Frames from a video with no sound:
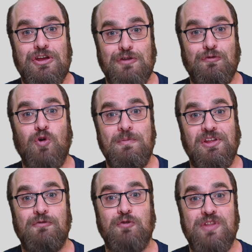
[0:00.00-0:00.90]
The
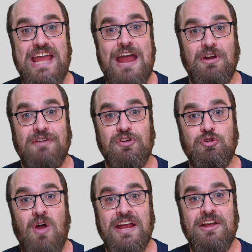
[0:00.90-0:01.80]
formula for the area of a
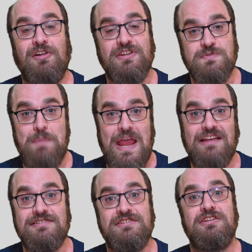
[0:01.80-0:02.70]
triangle is
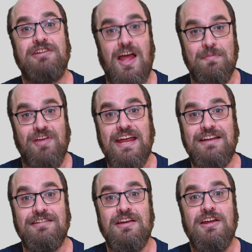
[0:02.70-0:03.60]
base times
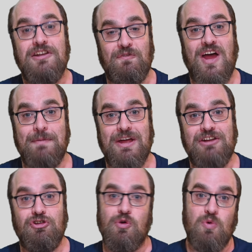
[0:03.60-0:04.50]
height divided by
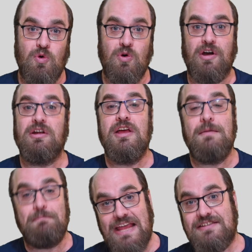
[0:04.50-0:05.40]
2, or
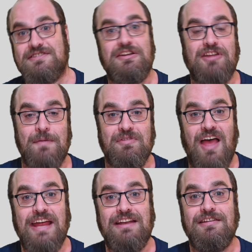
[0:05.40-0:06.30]
base times
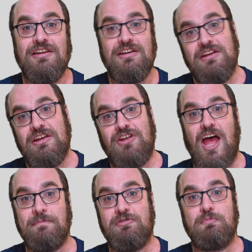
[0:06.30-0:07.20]
height
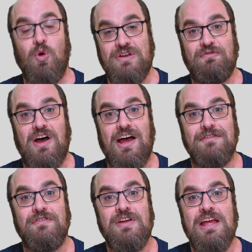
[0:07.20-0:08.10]
times 0.5.
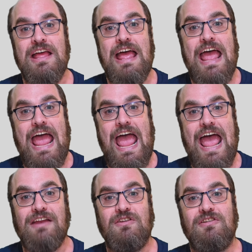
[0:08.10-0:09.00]

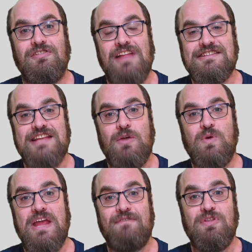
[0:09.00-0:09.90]
And let's say
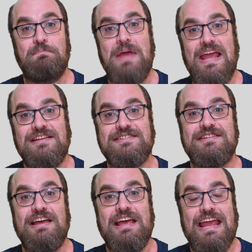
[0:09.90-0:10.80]
we have the base
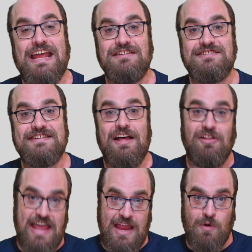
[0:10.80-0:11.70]
in
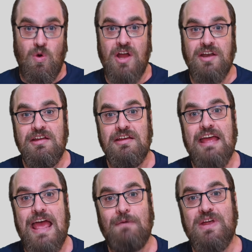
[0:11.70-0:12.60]
cell A1
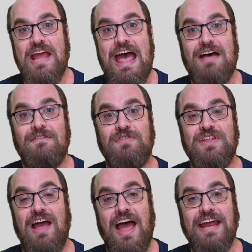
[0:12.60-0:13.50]
and we have
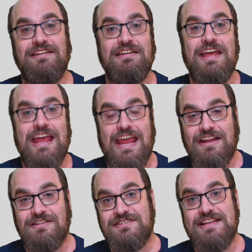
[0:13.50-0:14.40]
the height
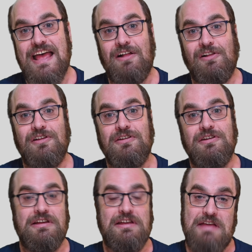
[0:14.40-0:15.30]
in cell
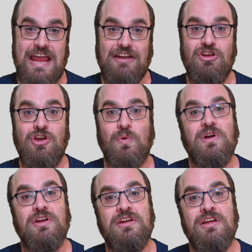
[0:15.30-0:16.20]
A2.
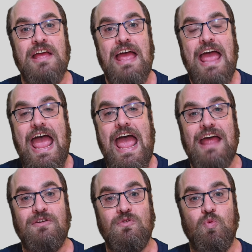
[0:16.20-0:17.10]

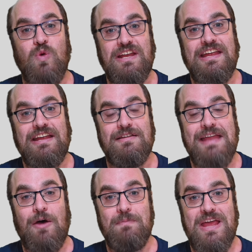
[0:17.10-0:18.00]
And we need to
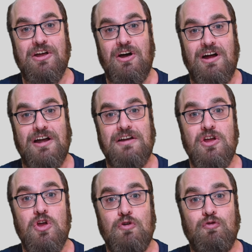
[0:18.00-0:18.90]
now make our
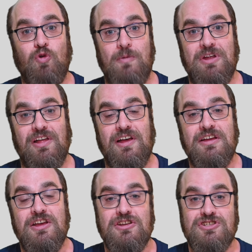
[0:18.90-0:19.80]
formula.
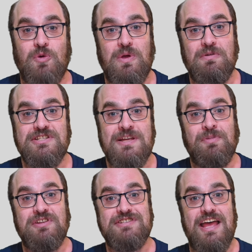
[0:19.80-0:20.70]
So we would
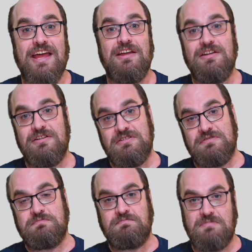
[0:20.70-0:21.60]
simply say
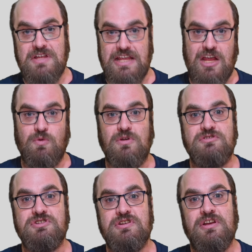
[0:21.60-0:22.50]

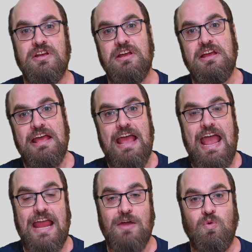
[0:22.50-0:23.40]
equals
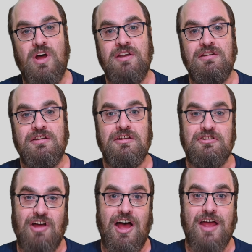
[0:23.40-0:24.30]
A1
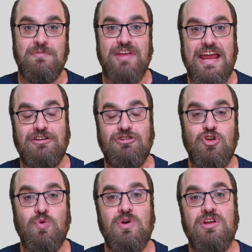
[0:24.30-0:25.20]
times
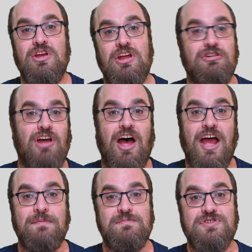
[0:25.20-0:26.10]
A2
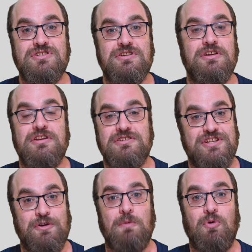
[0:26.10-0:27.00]
times
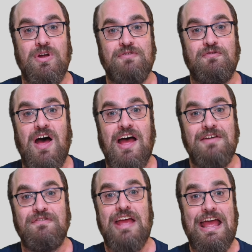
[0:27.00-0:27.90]

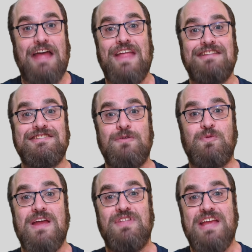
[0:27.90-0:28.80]
0.5, and that's it.
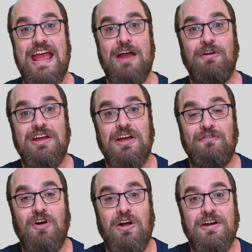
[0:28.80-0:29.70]
We have the area of
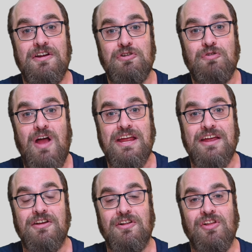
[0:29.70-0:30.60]
our
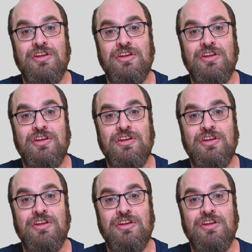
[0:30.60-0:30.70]
triangle.